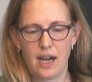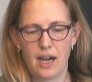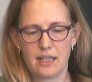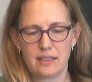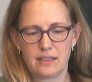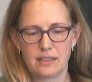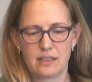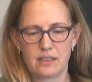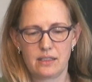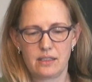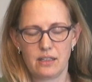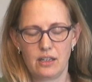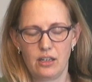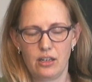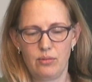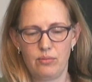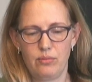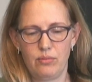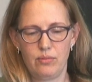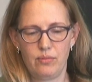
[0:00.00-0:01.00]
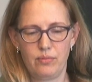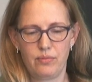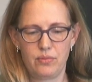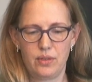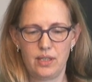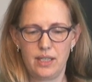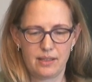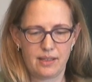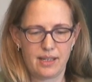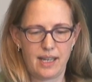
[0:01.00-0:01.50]
asked, um,
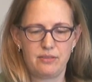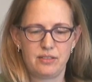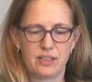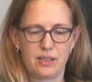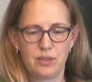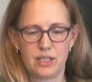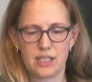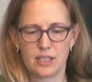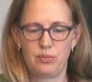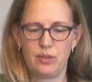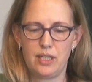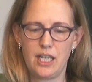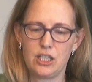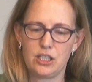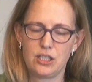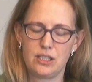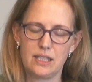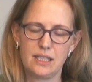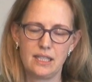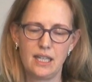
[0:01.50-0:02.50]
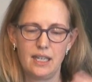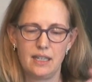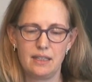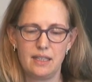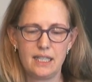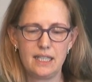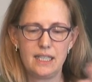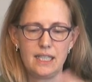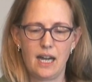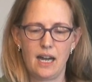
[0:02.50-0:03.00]
he gave some explanations,
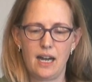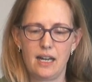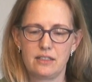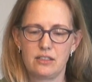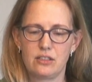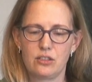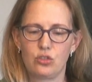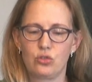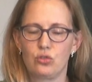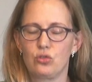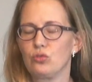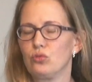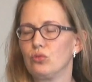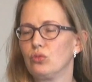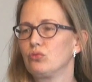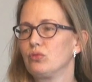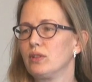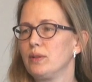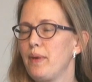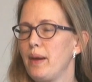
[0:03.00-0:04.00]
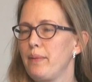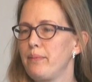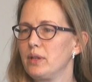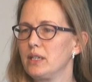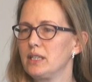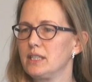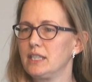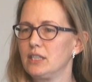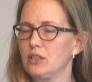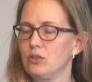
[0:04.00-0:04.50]
then he asked to
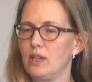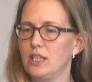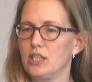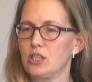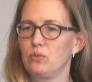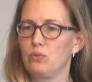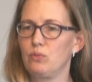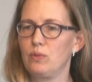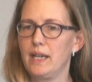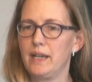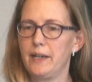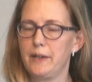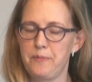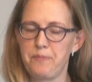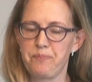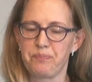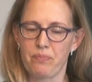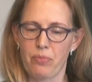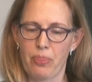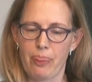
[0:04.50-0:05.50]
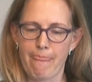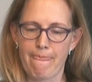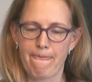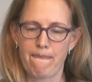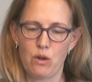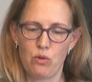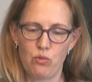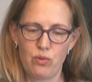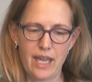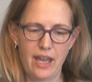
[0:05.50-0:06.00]
remember a situation where
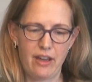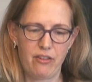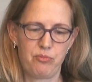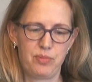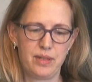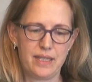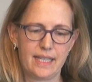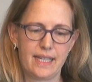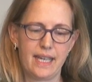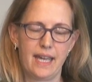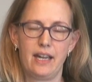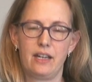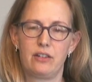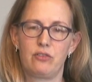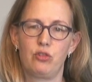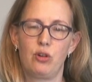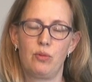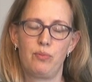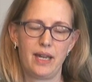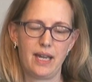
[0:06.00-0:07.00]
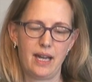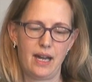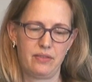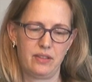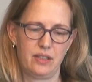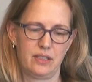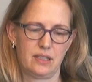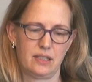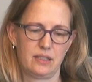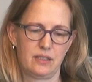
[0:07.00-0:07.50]
we have been cared for by
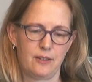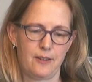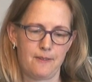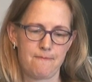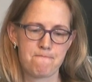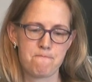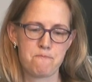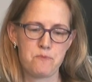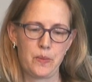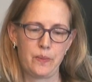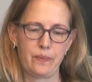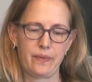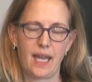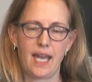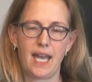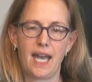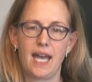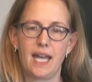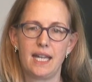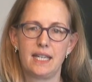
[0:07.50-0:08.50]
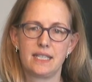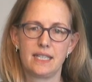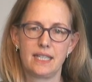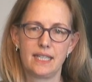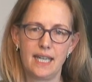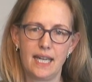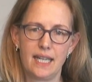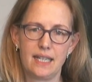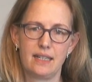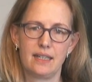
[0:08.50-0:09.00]
others. And
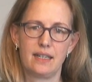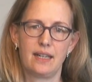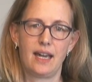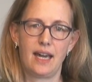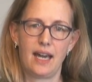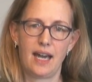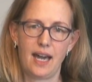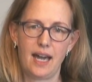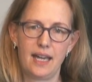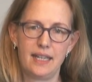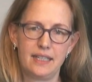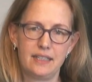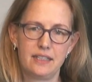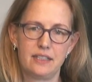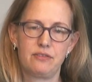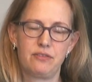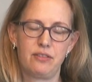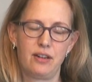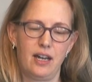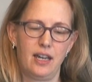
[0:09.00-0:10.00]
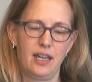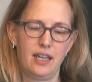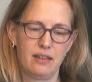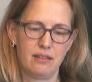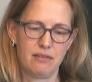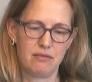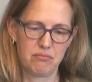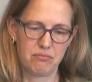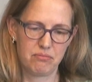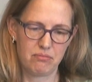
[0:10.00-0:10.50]
again, identify
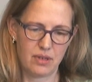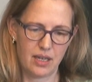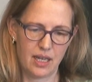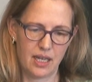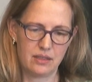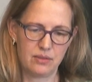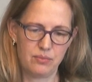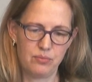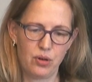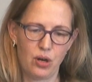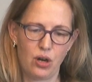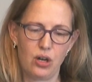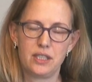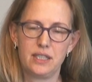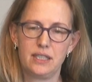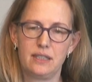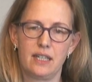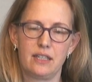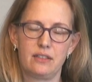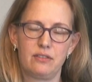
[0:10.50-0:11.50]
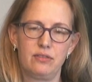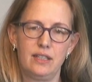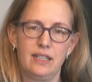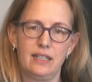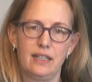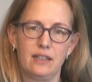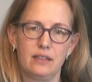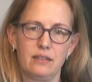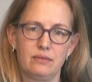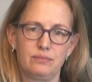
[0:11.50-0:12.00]
and embody that
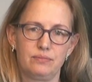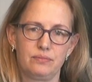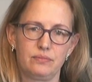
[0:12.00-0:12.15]
feeling.